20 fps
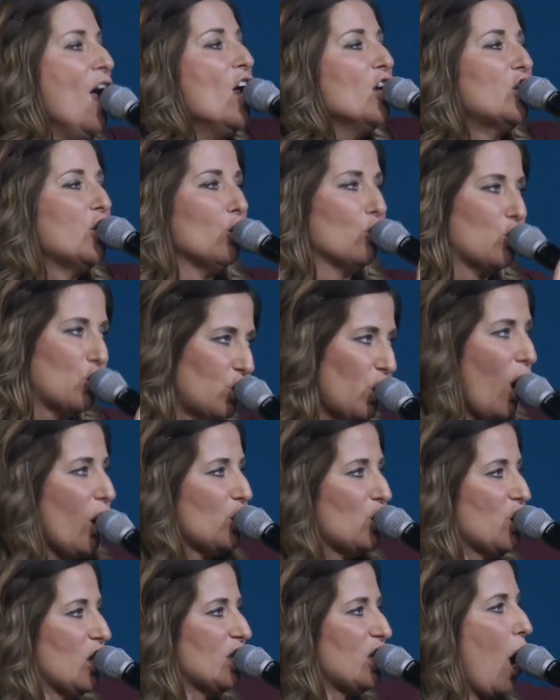till
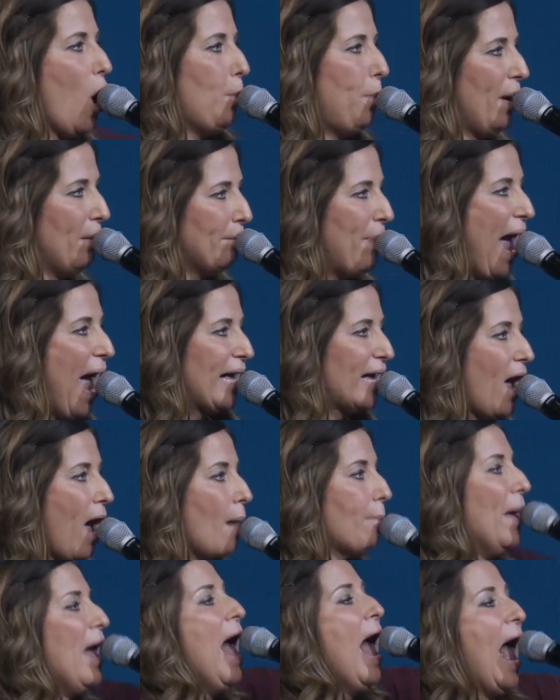churches open back
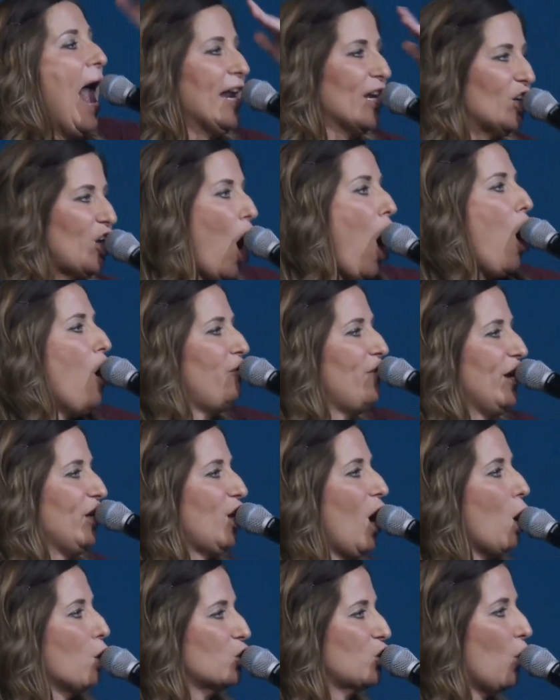up and COVID
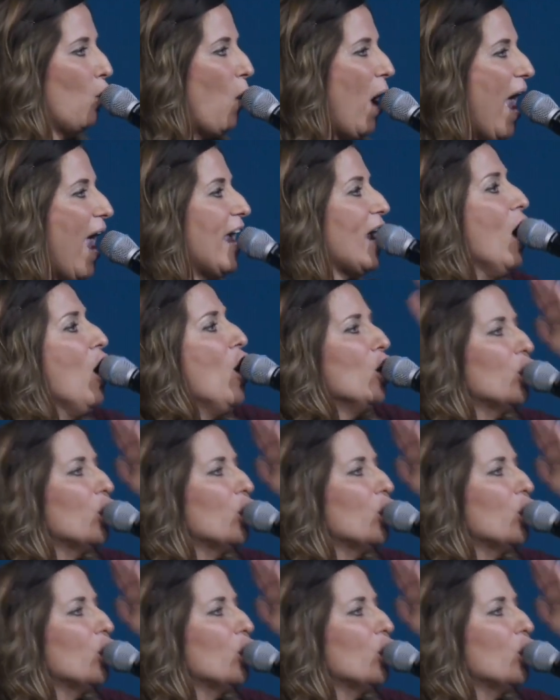goes away,